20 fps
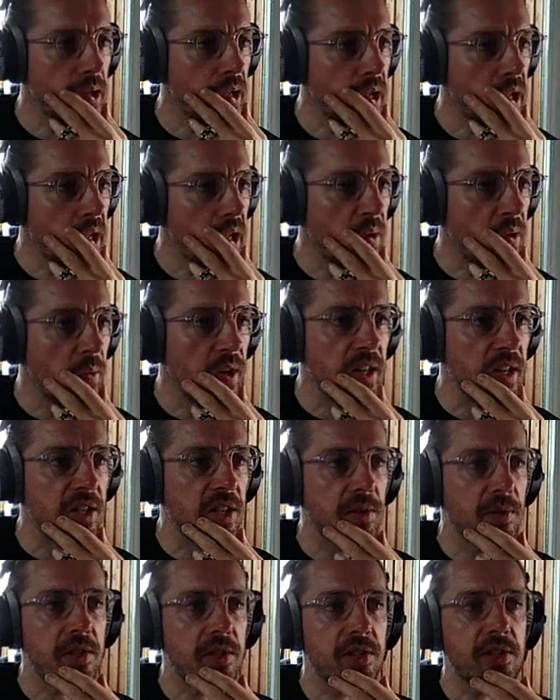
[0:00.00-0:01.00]
when you do a
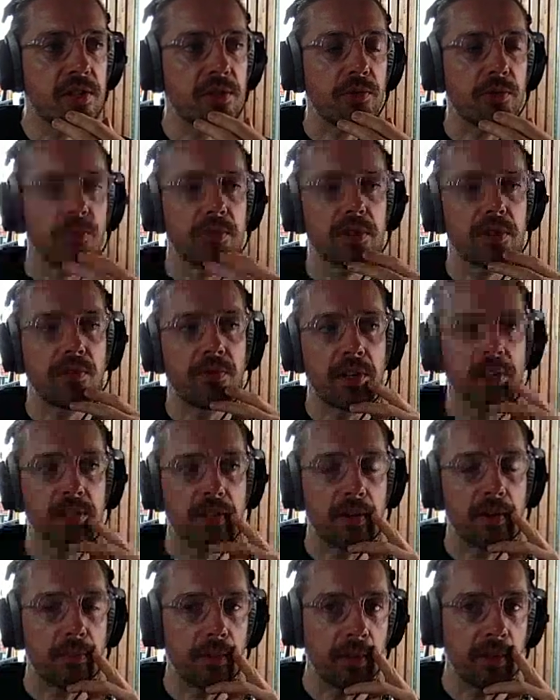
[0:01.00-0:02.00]
sort, for
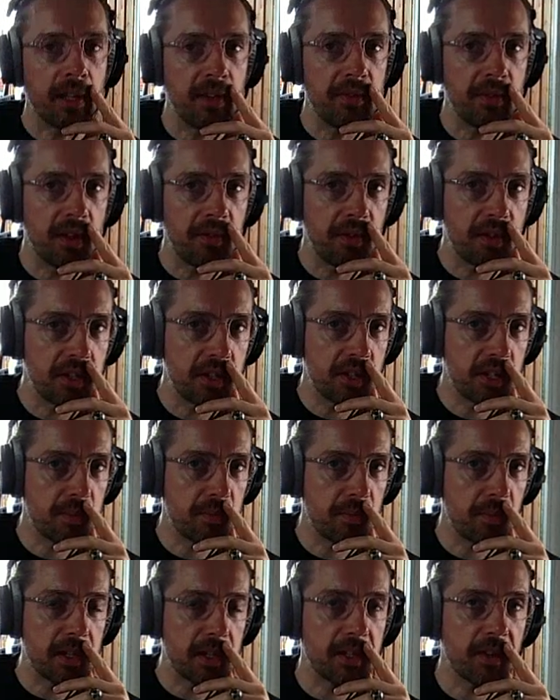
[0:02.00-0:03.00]
example, even if you
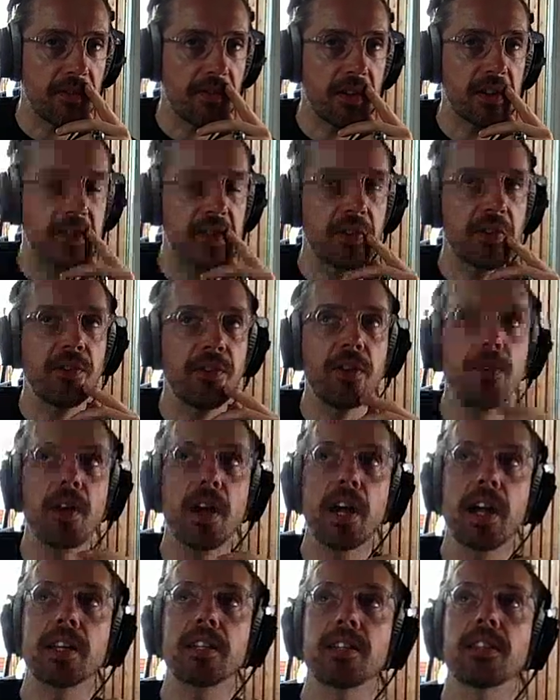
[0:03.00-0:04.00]
specify, so if you
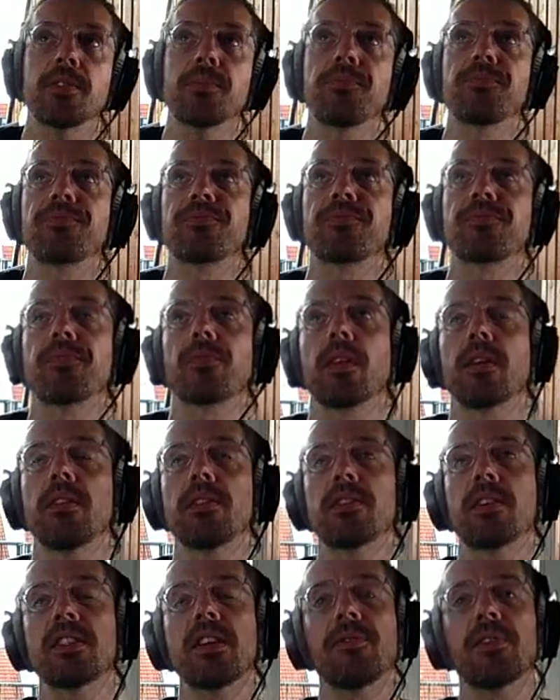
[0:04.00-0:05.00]
had,
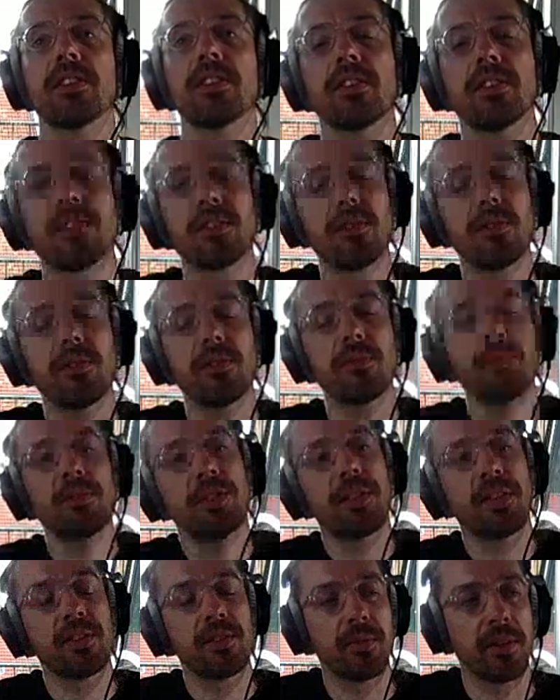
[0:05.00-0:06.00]
because it's to do with
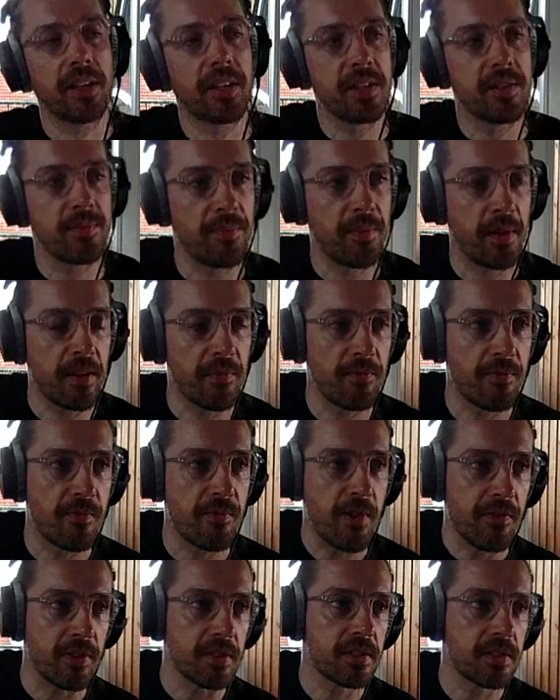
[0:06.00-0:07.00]
everything like it's by
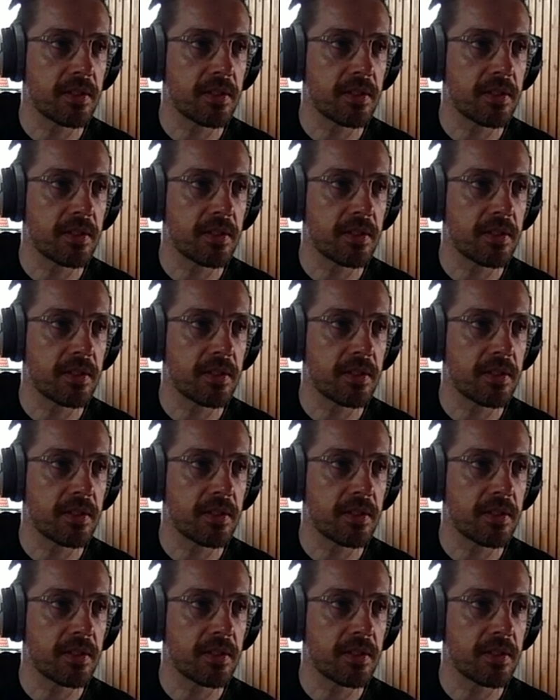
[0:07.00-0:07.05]
reference.